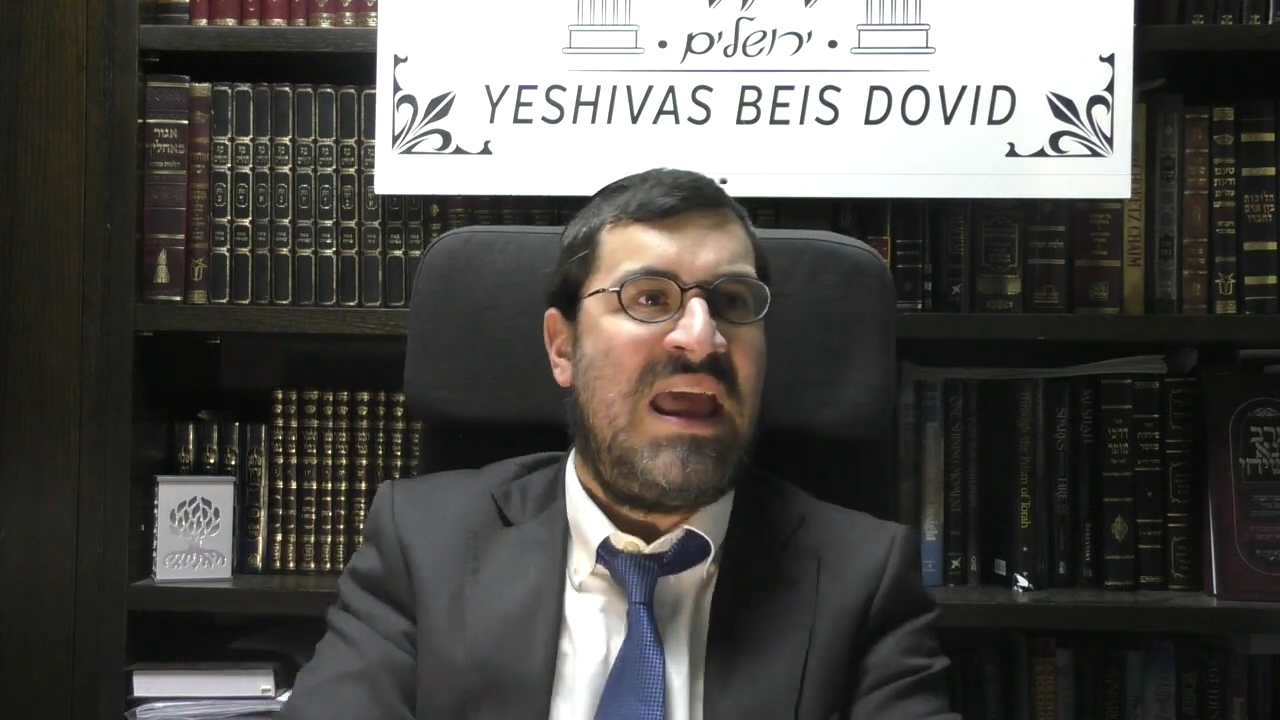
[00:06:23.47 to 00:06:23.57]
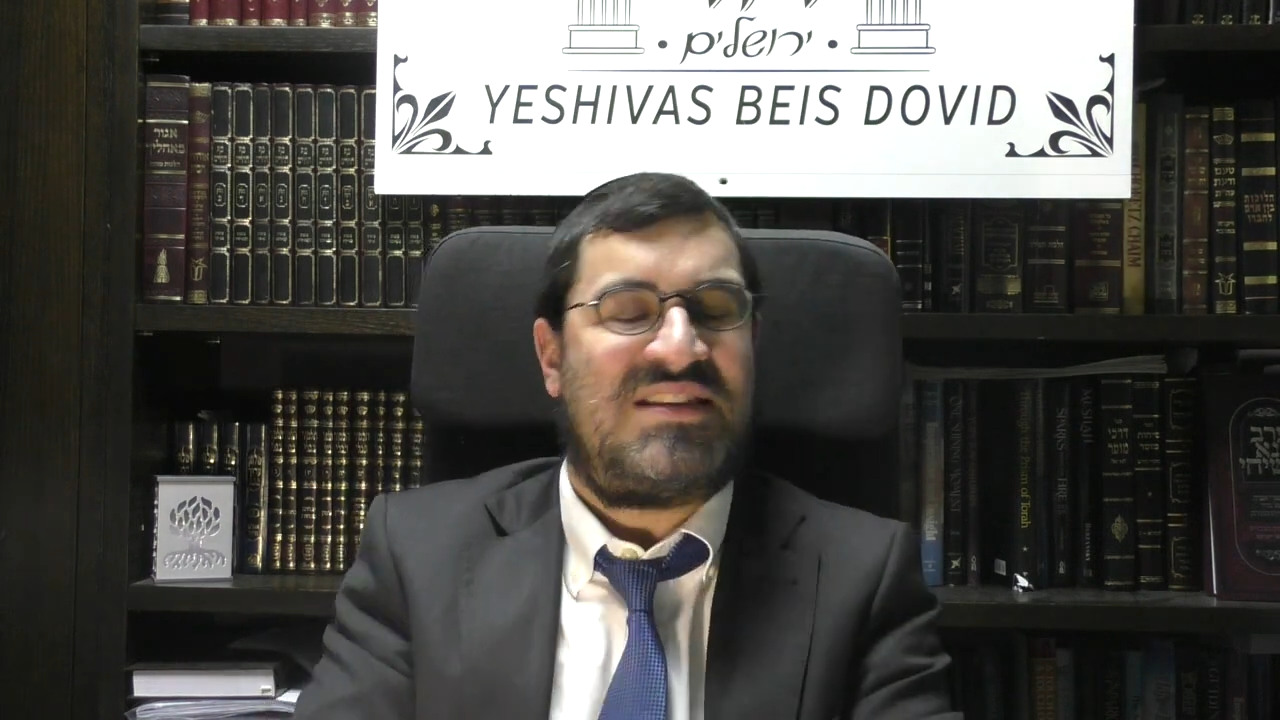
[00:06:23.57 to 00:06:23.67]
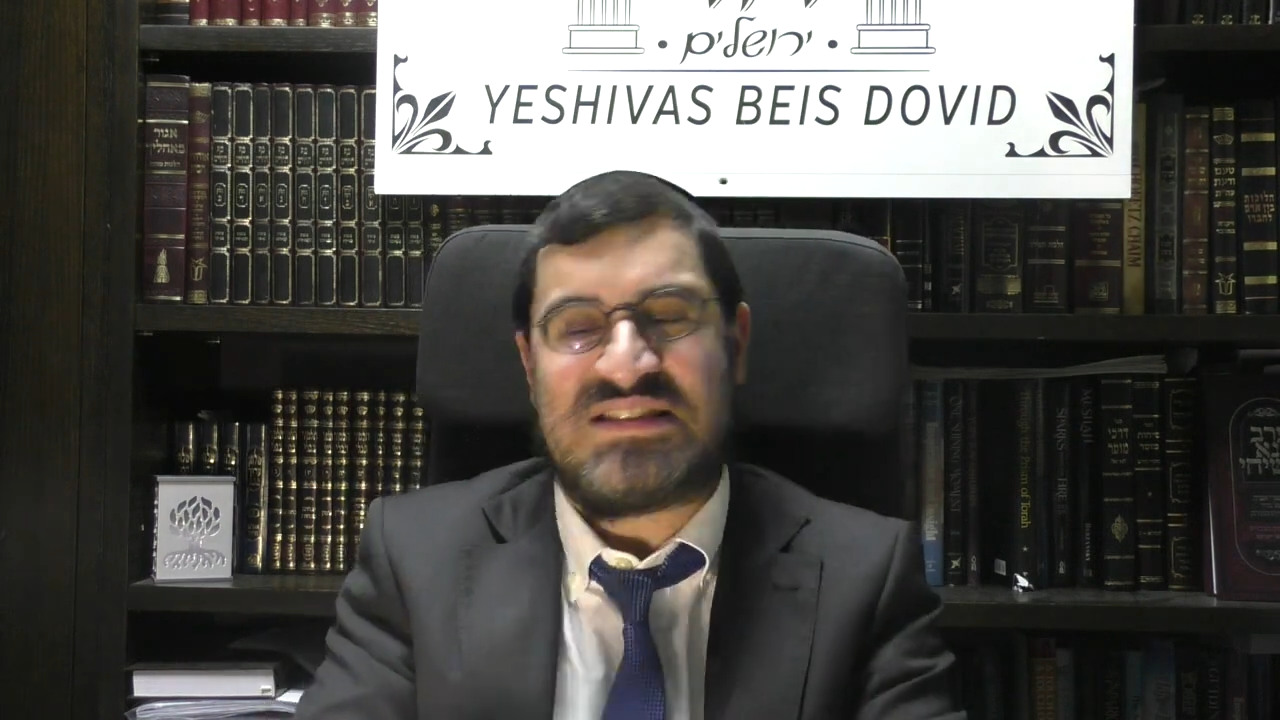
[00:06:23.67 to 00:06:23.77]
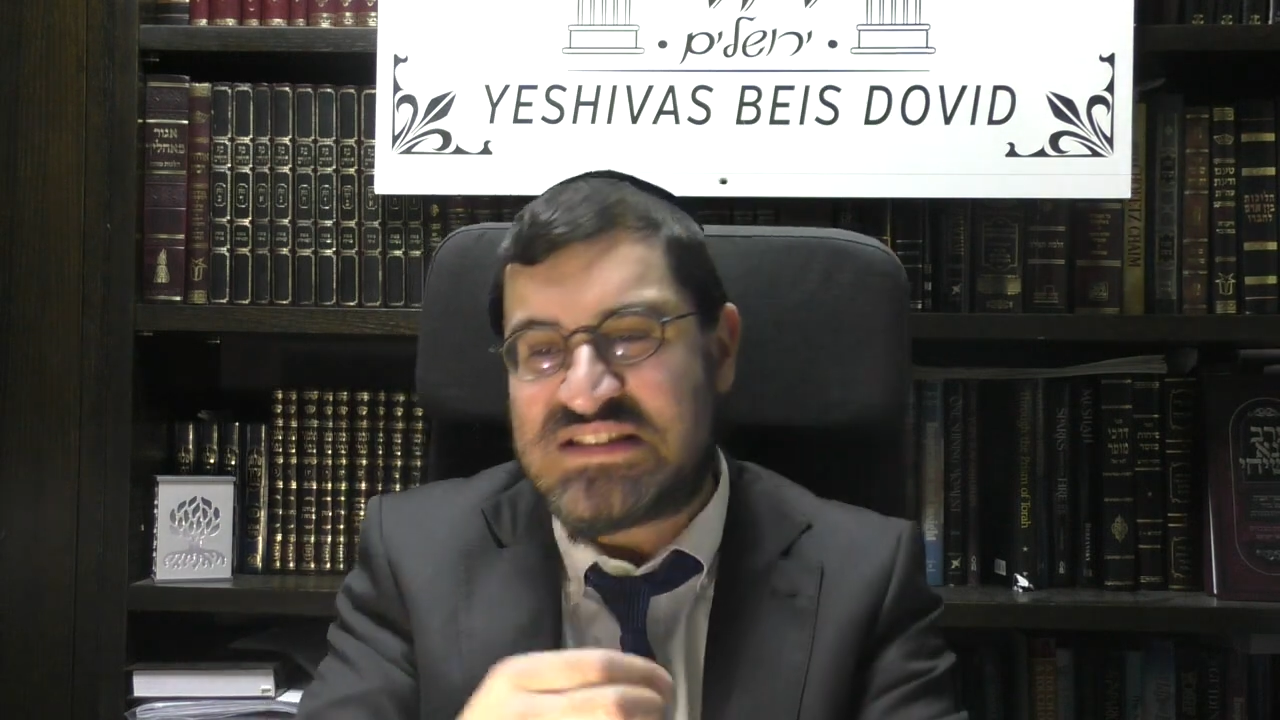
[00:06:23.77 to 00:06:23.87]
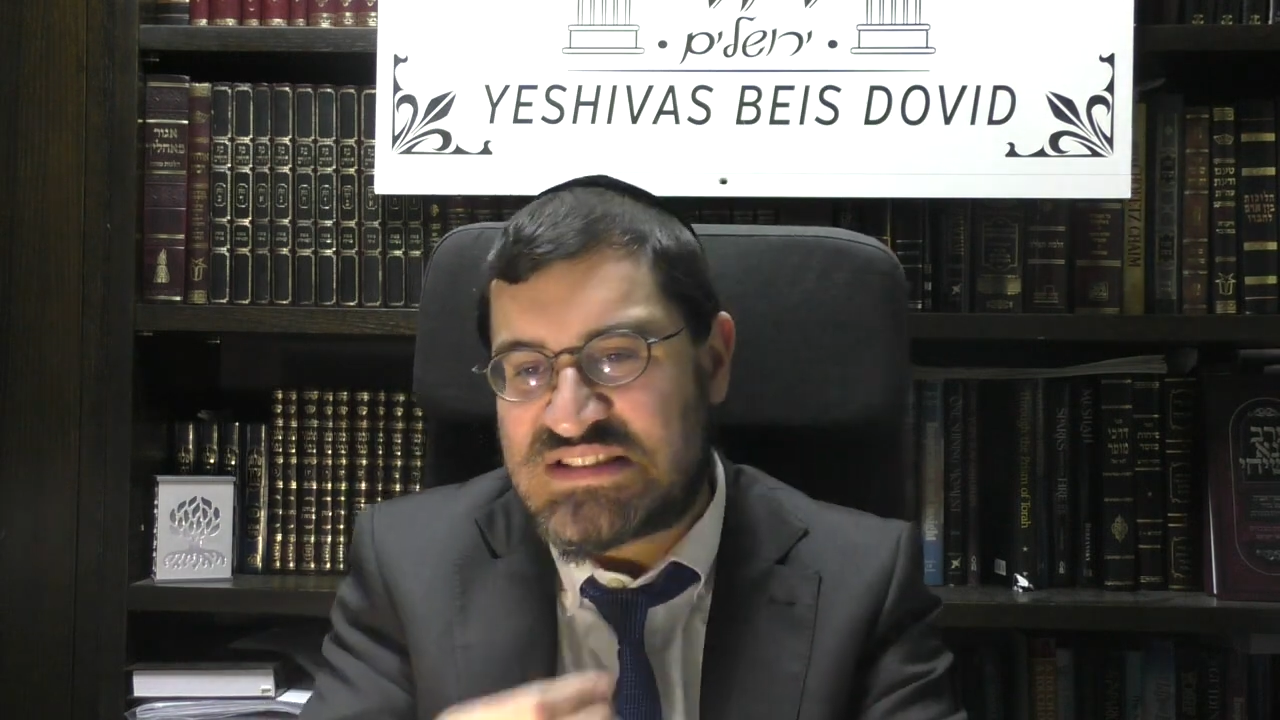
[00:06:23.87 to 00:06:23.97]

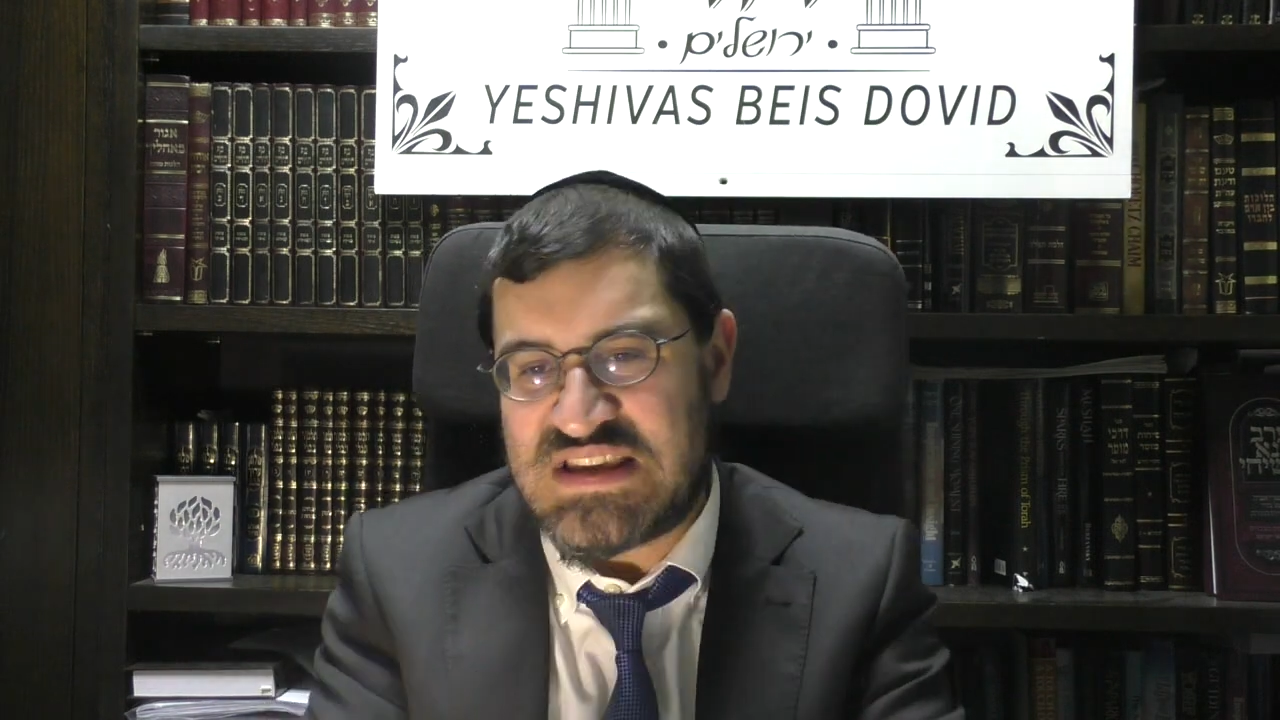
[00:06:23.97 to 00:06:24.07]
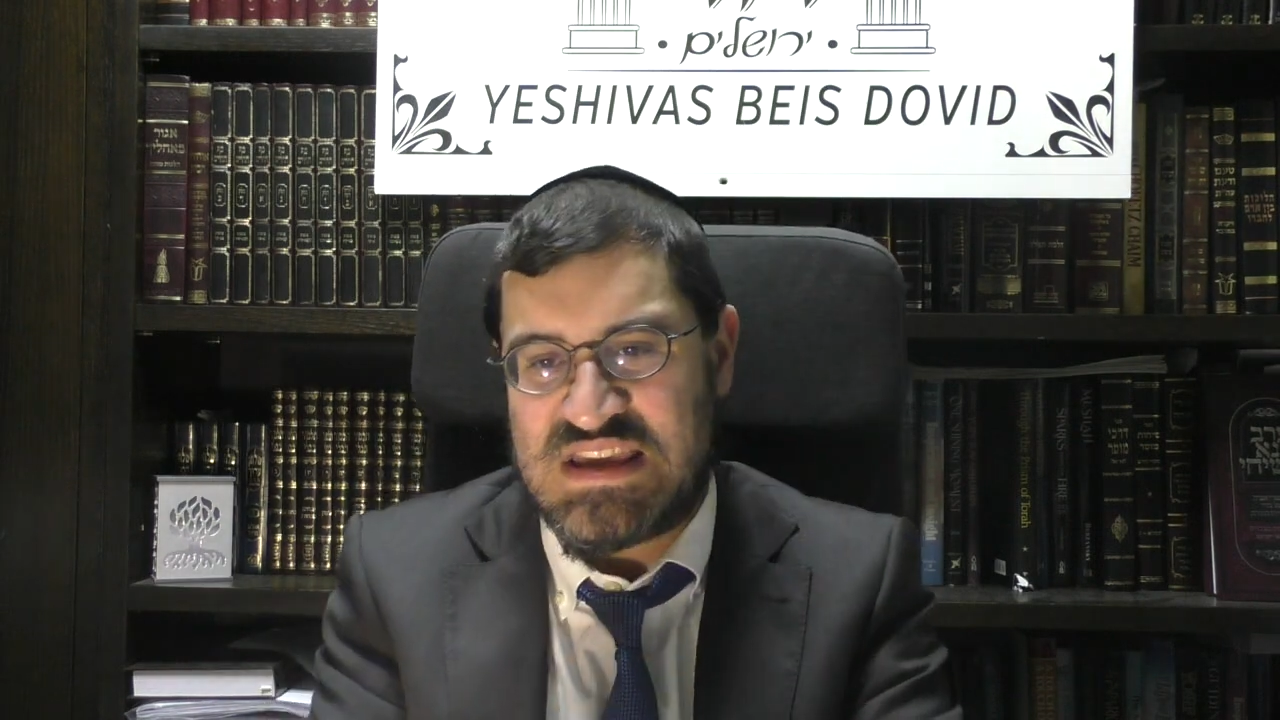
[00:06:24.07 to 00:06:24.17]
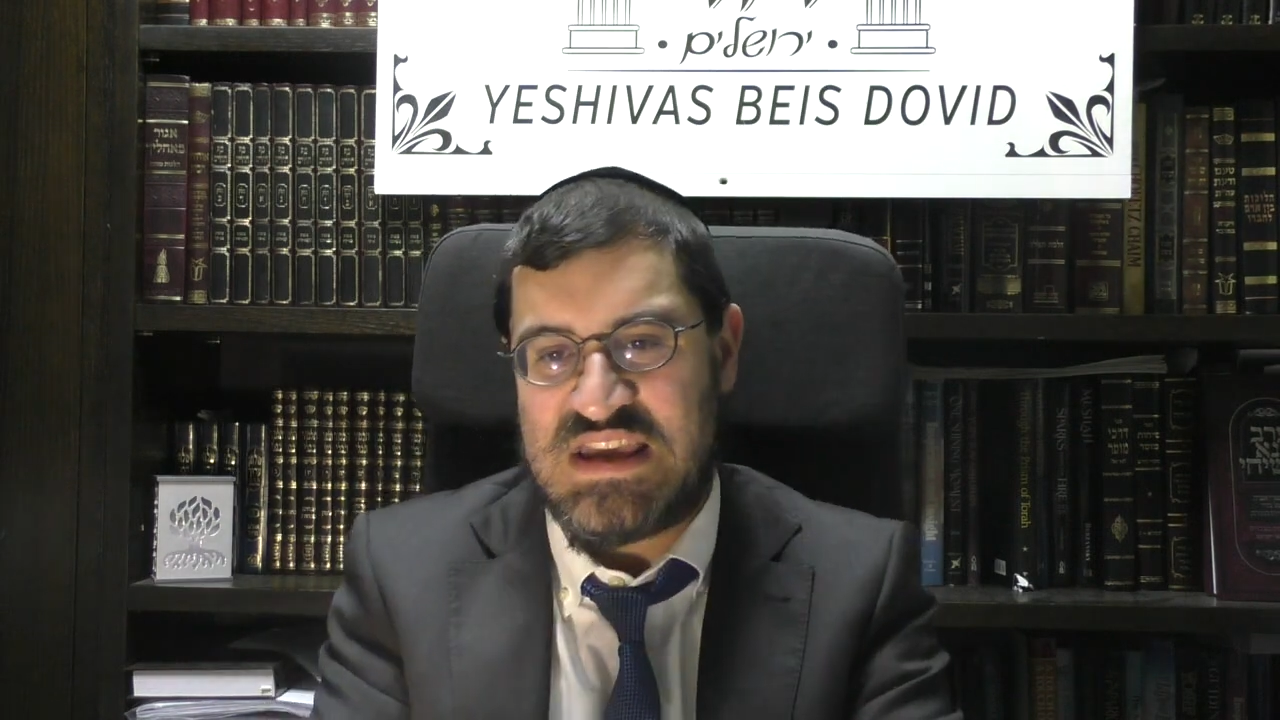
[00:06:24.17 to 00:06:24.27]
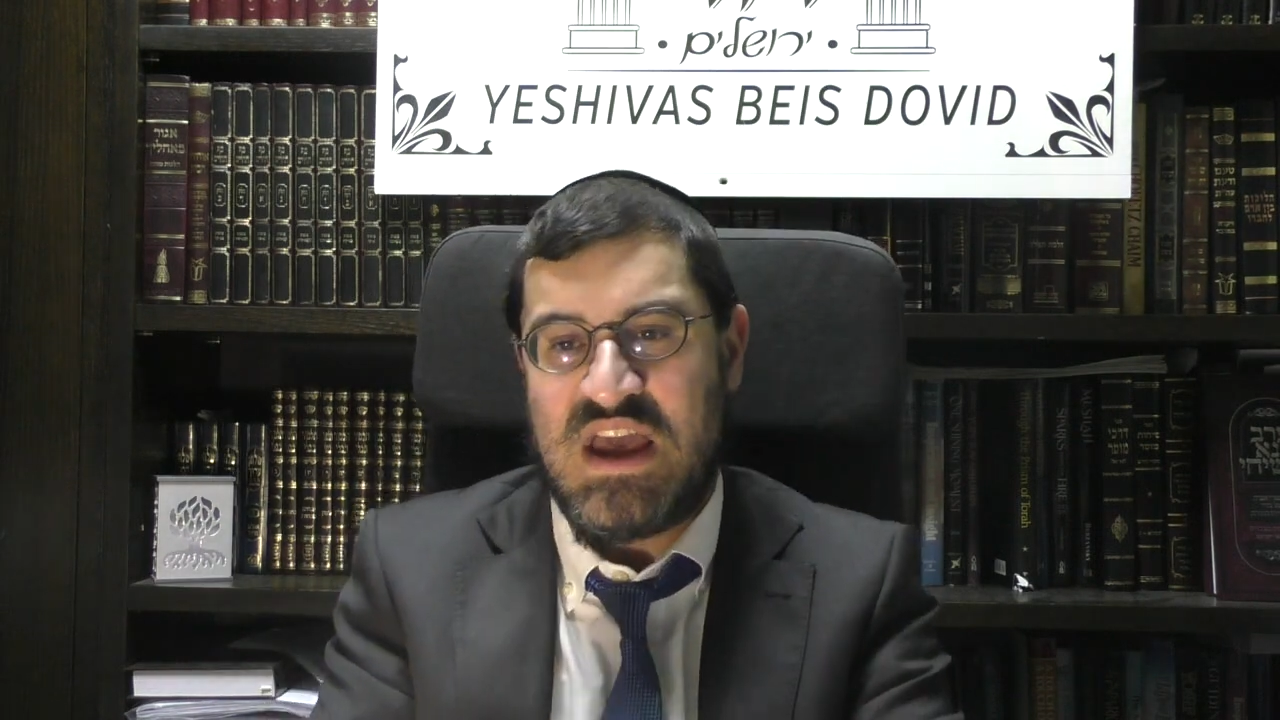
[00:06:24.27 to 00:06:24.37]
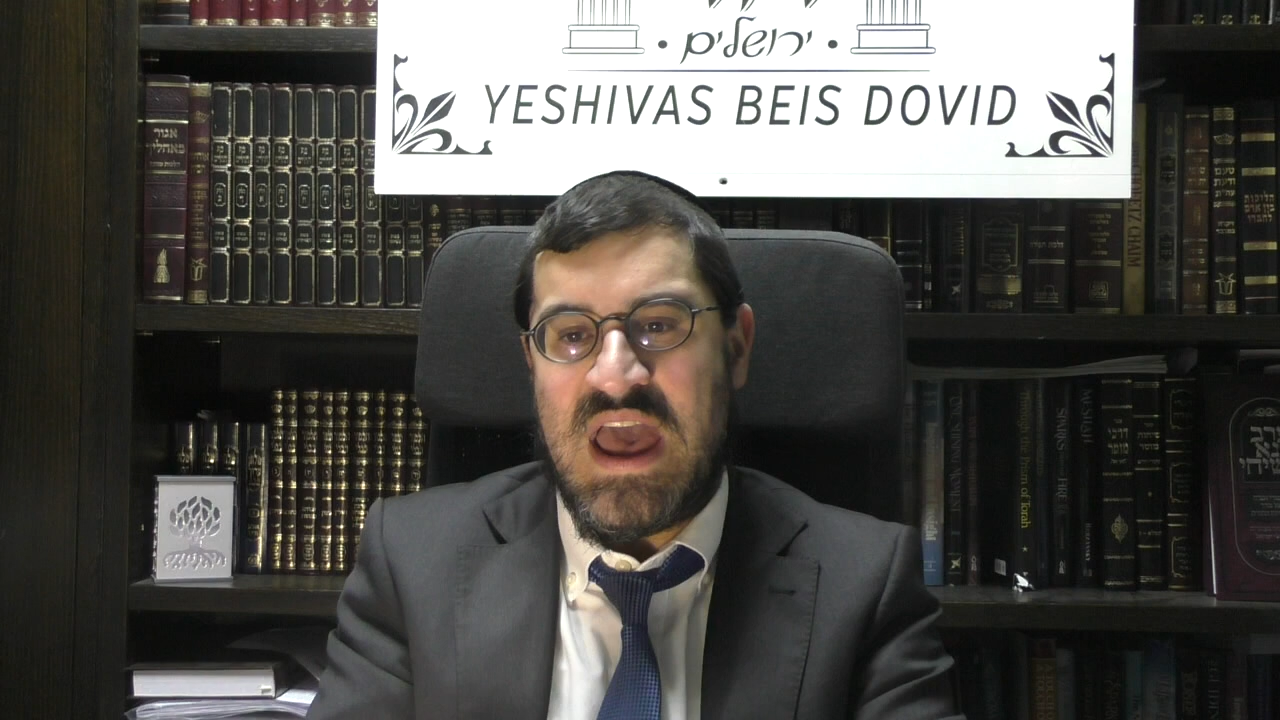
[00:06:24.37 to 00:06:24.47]
to
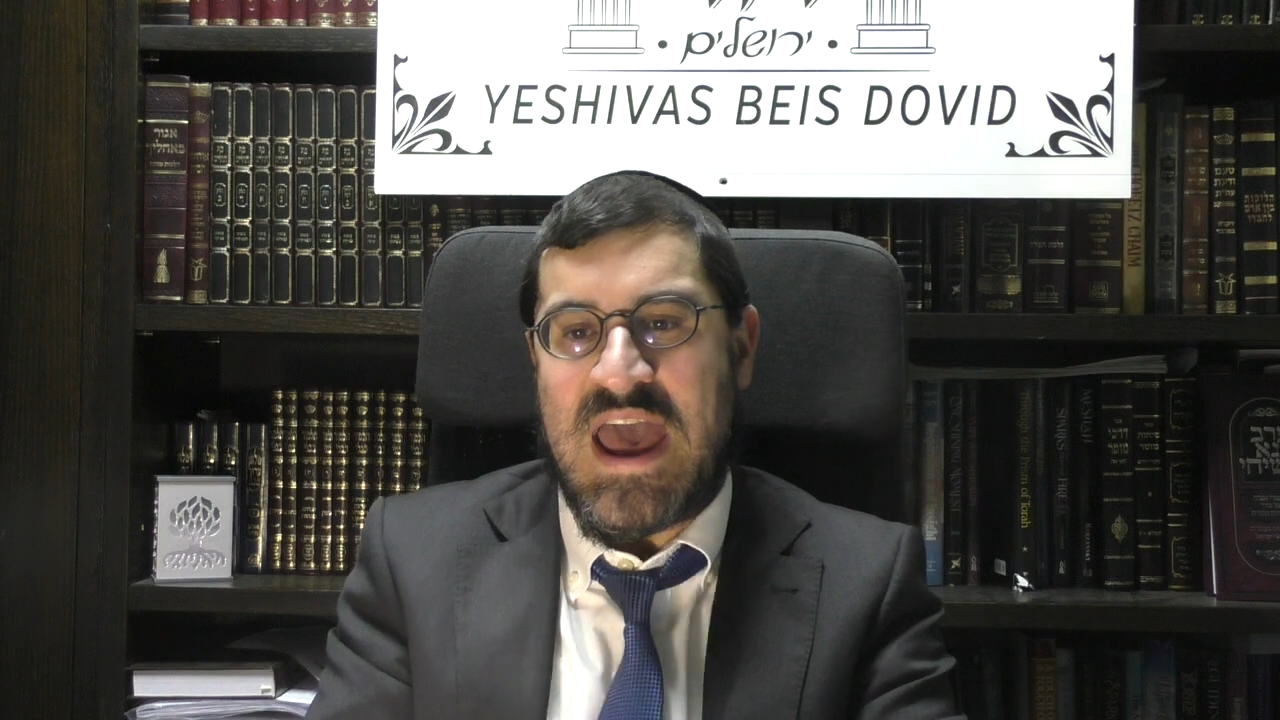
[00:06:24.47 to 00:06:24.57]
see